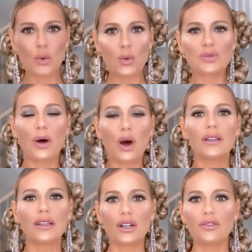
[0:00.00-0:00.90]
by her
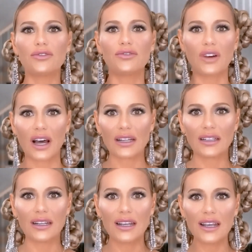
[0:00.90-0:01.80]
side seems to
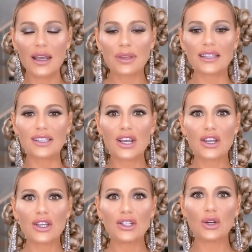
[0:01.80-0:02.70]
be giving Dor the